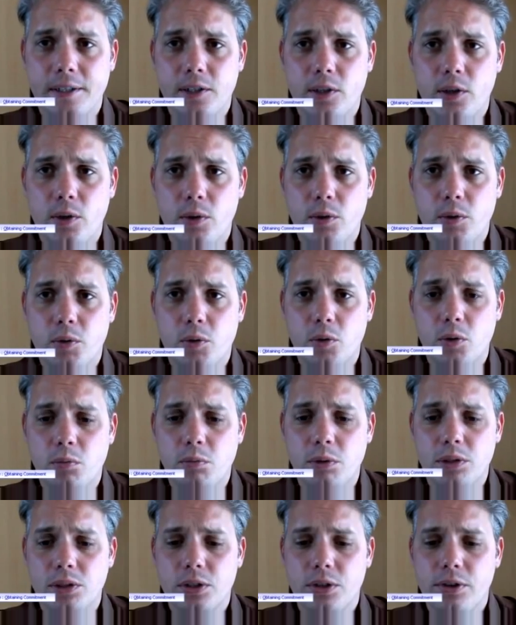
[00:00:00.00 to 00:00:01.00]
you're
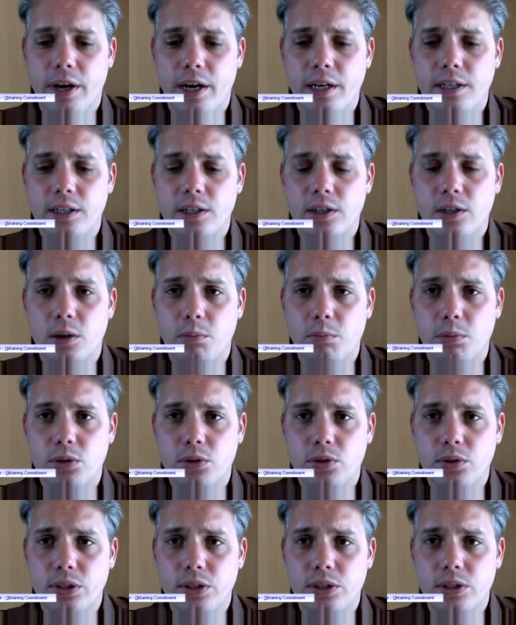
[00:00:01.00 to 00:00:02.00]
almost creating an
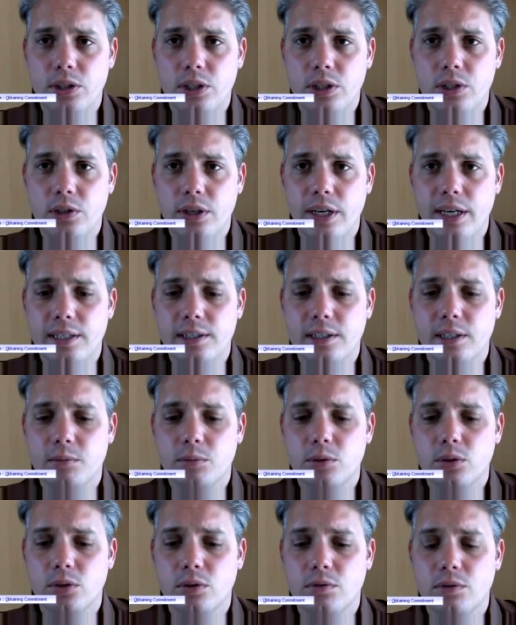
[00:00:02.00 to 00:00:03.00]
opportunity to get some
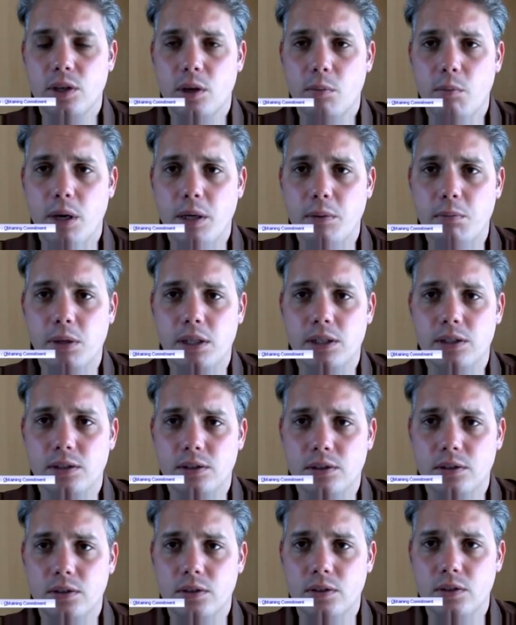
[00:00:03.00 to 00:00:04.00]
sort of commitment
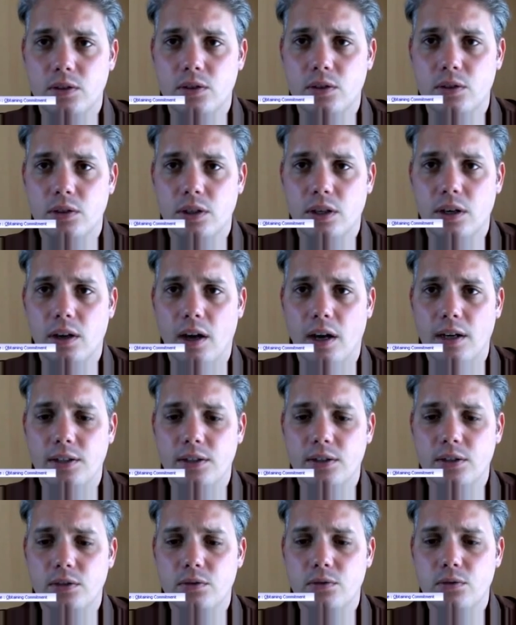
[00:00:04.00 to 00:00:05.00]
to the client.
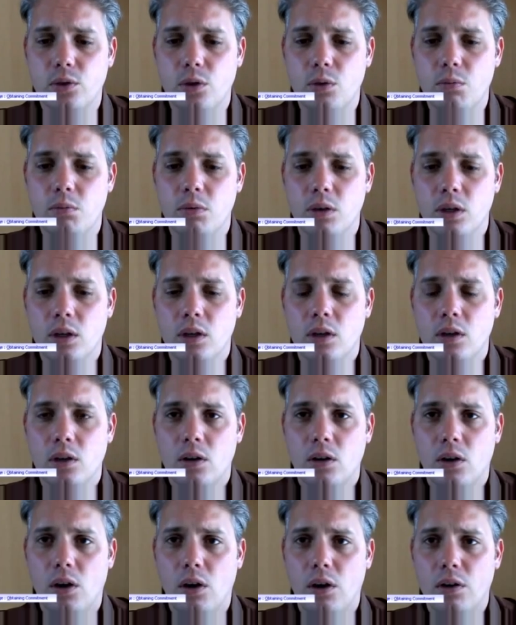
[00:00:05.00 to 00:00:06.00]
It's a form
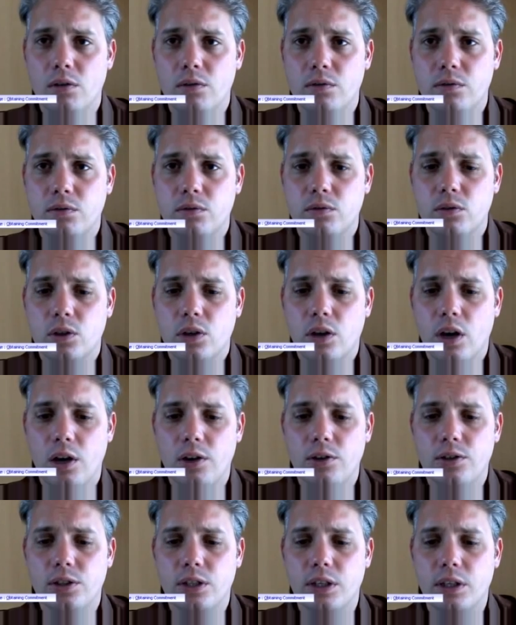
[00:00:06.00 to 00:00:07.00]
of
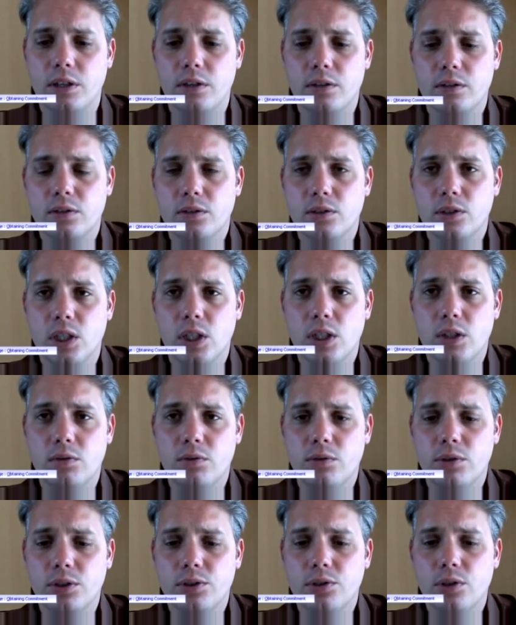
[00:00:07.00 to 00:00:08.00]
closing. So,
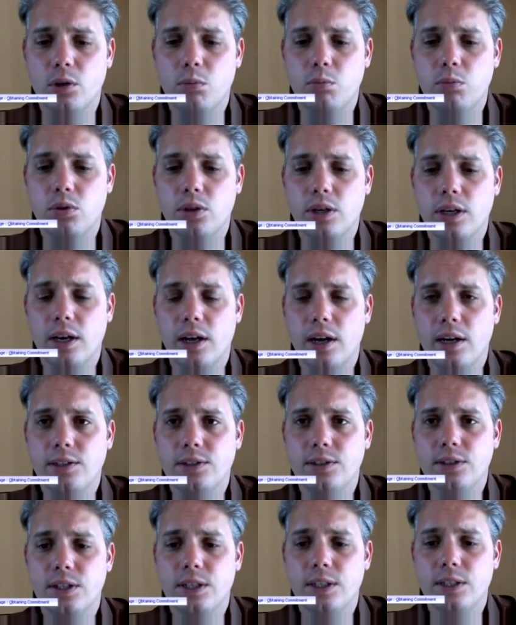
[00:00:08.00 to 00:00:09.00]
for example, the client
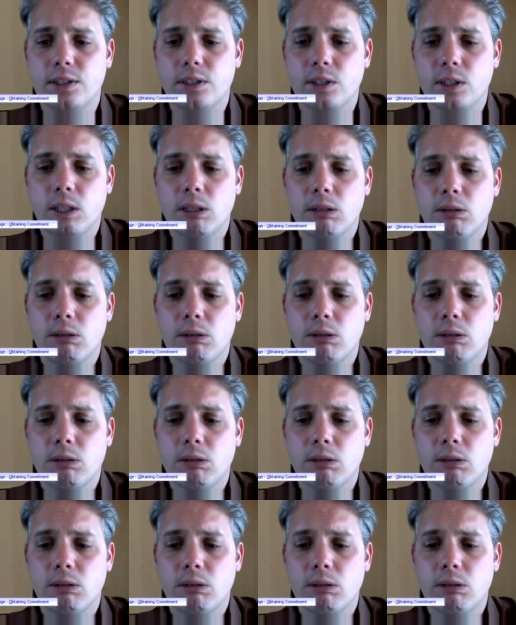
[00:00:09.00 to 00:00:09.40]
says,